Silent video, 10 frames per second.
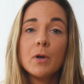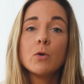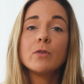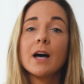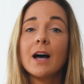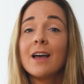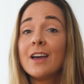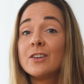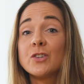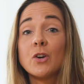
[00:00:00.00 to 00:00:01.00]
builder,
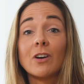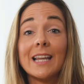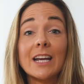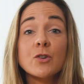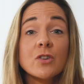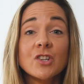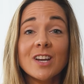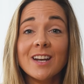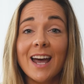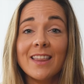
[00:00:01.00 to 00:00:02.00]
to your
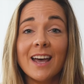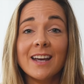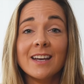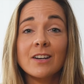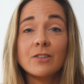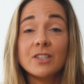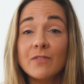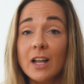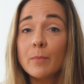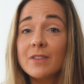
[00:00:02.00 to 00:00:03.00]
electrician, and they can
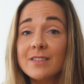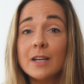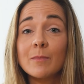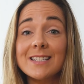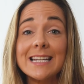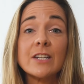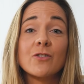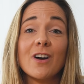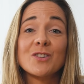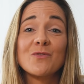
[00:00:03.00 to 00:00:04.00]
develop the seamless
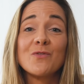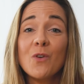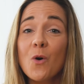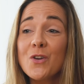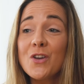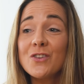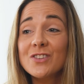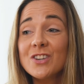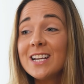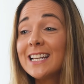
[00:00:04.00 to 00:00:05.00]
integration for you, so
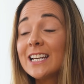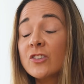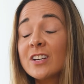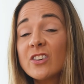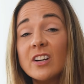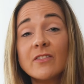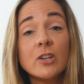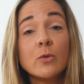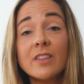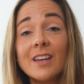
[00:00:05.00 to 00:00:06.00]
you literally don't have to
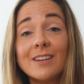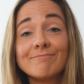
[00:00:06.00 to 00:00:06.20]
do a thing.